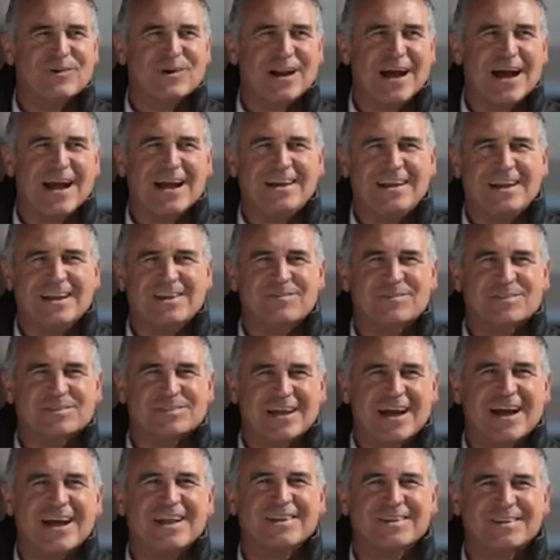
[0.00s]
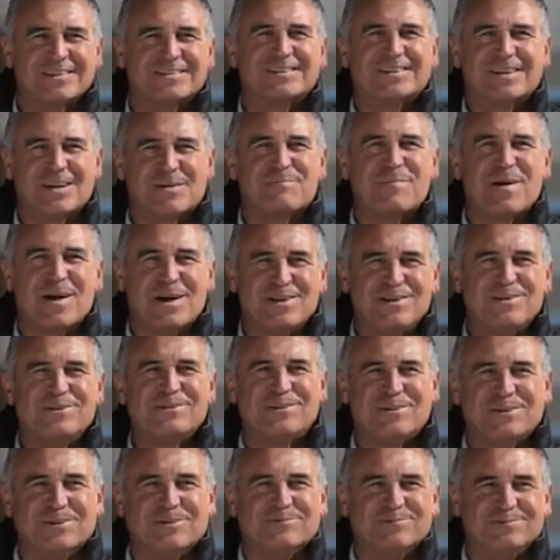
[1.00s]
what I did was I looked it up on
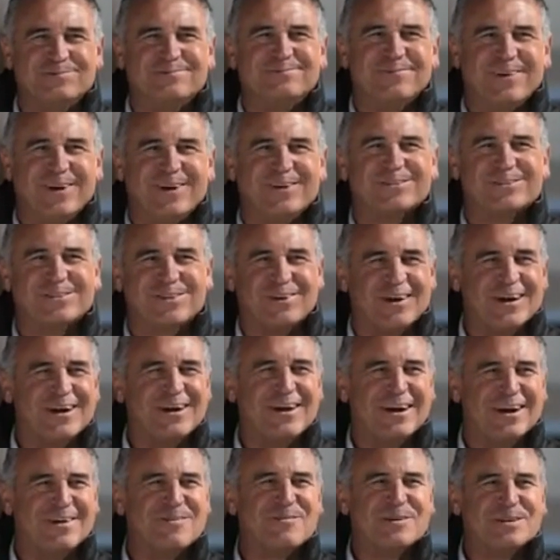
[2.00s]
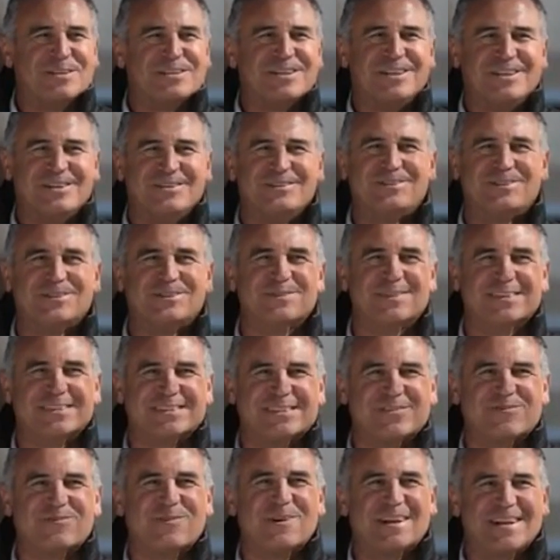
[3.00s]
YouTube. Also, I, I went to YouTube and
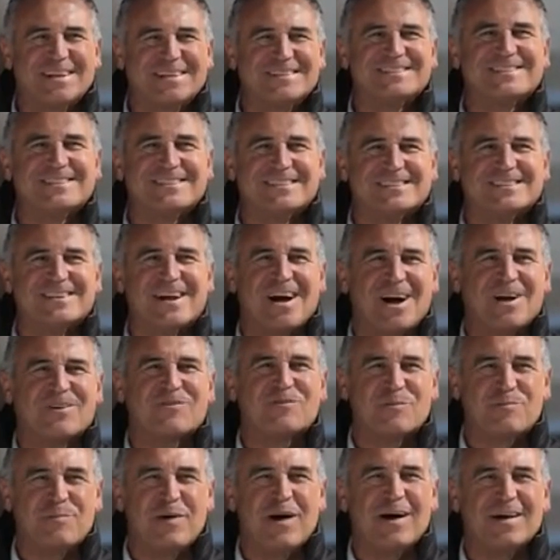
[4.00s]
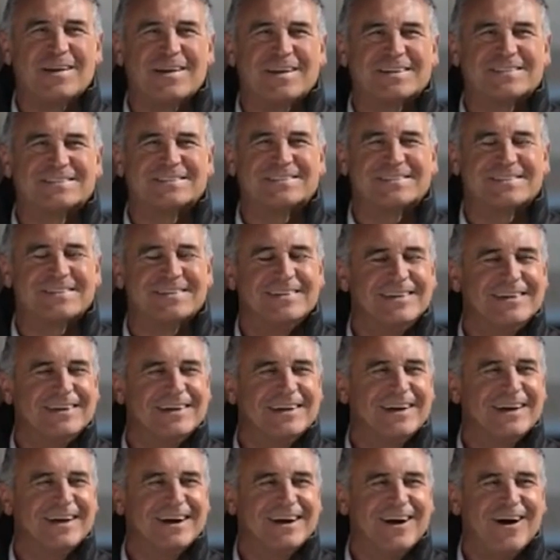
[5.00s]
said, what is this aquaponics
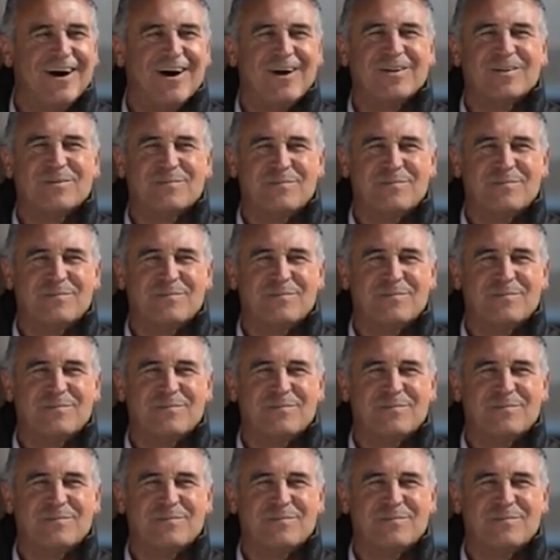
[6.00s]
uh, all